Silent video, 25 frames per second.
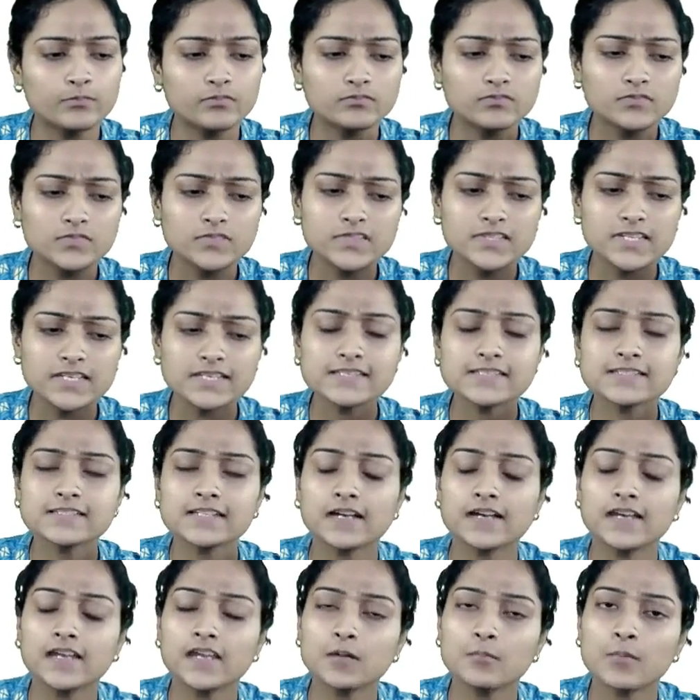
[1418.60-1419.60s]
Just
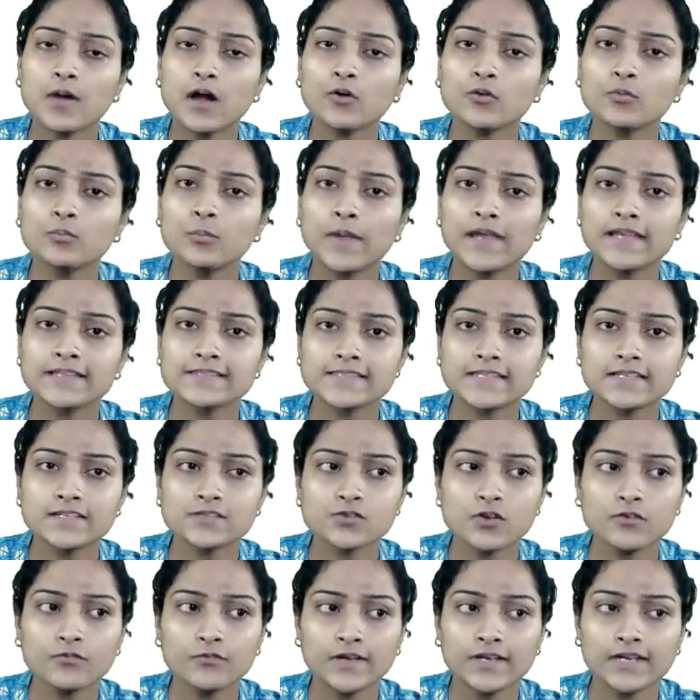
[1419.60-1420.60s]
study about basics
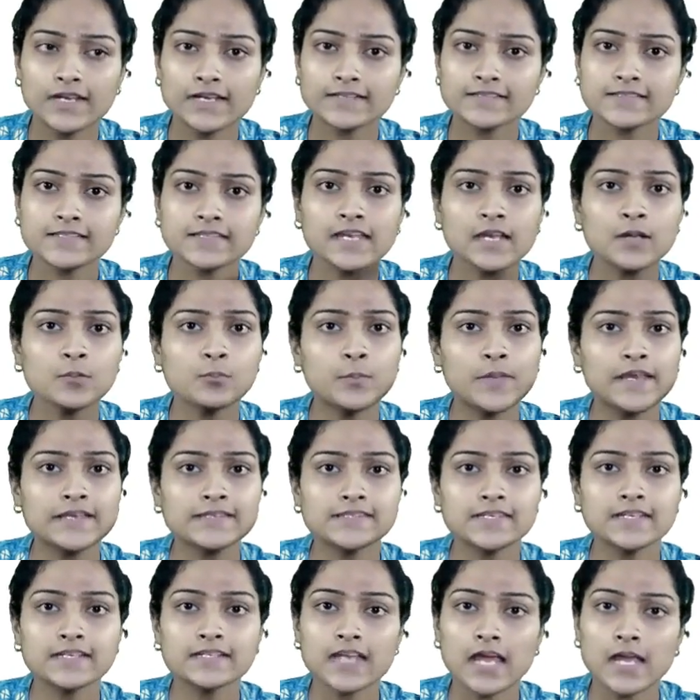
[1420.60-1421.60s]
of indexing and
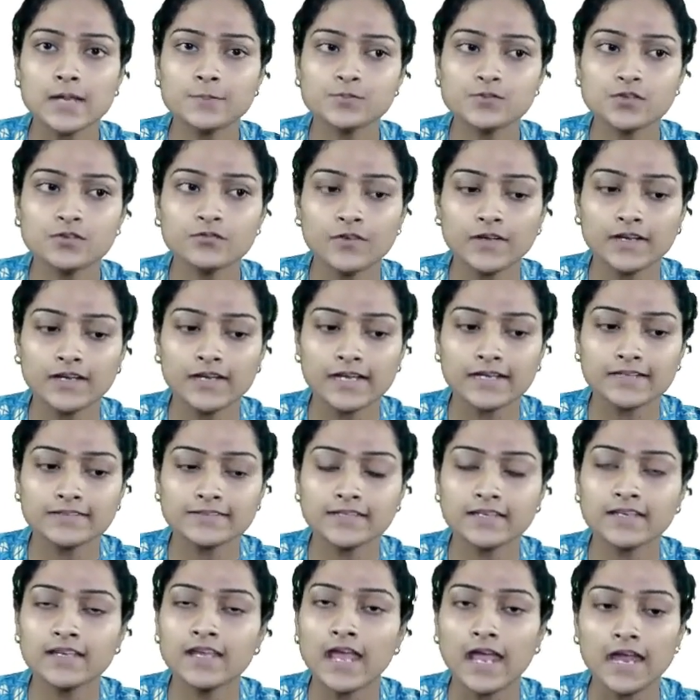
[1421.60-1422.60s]
basic types of indexing
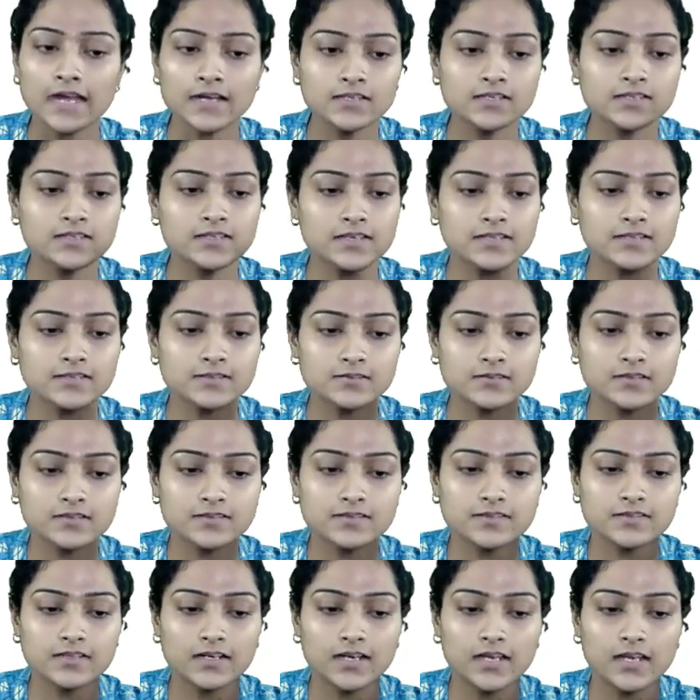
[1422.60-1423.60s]
and just
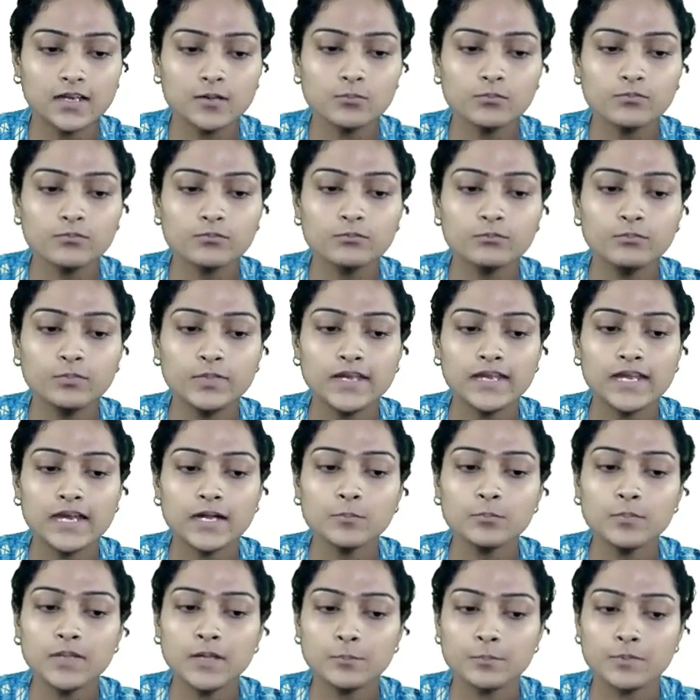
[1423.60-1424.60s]
study B and
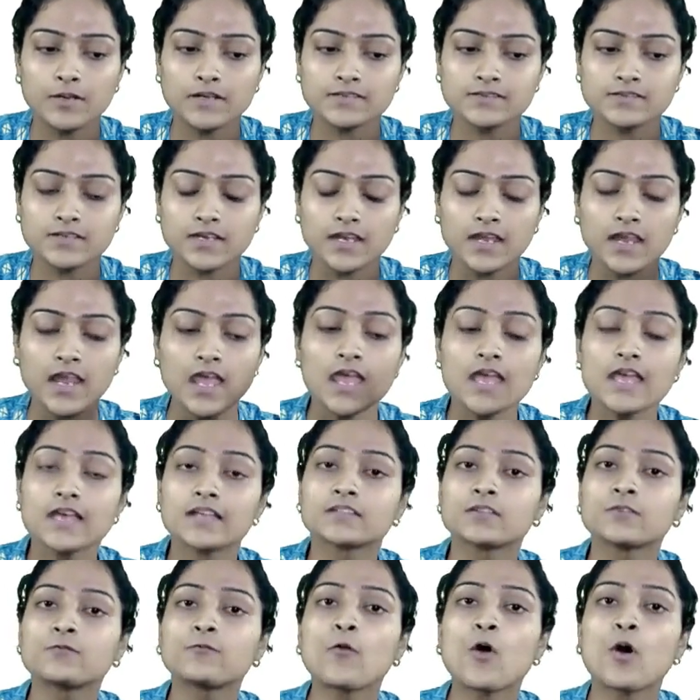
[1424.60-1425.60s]
B plus tree. The
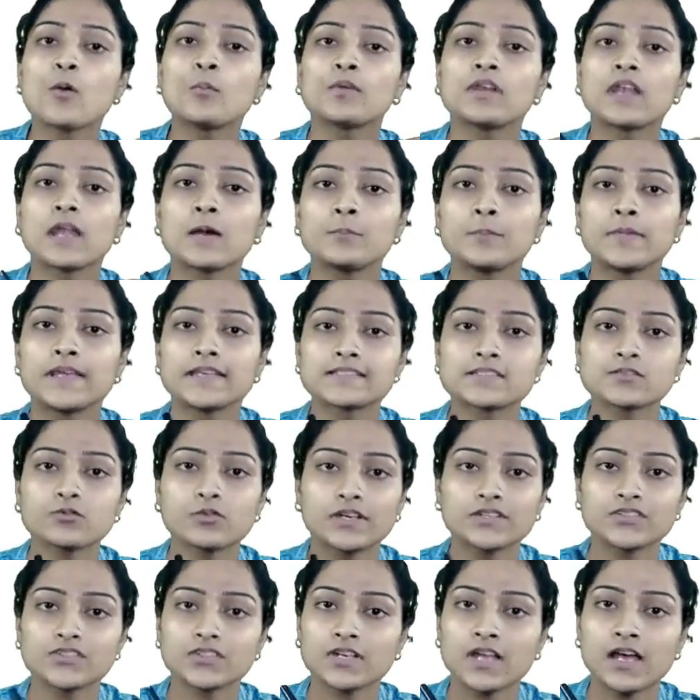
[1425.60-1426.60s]
formula based
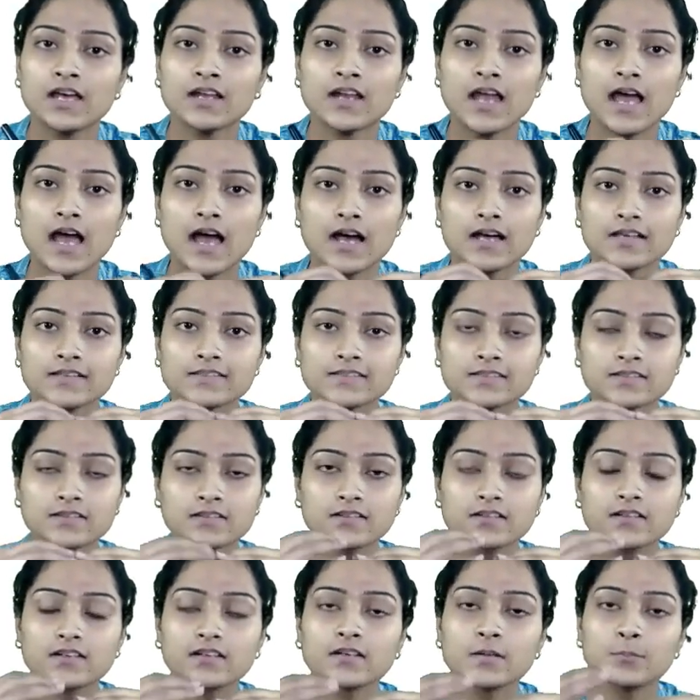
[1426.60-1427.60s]
question are asked
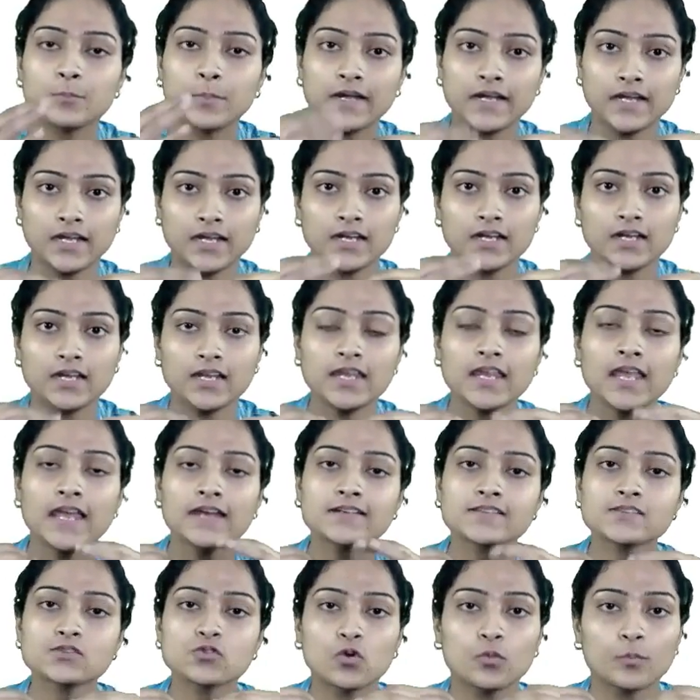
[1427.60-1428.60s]
repeatedly and
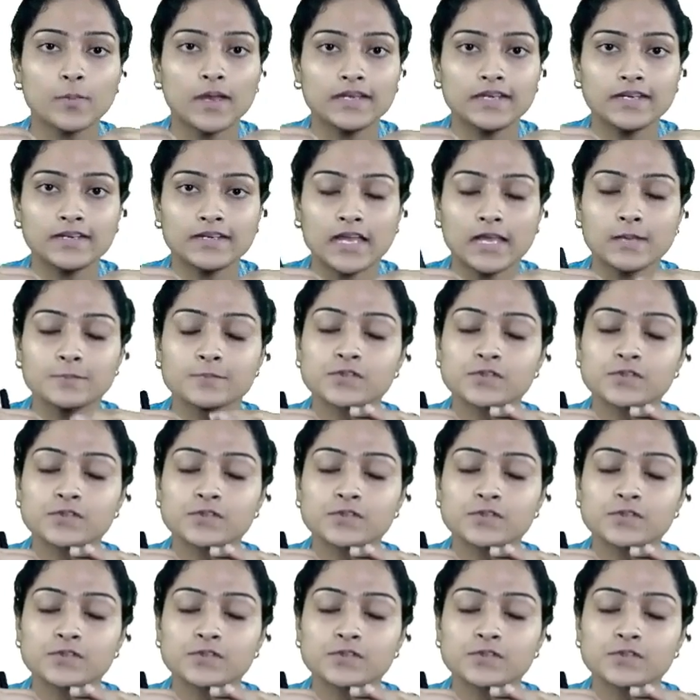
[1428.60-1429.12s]
so many times.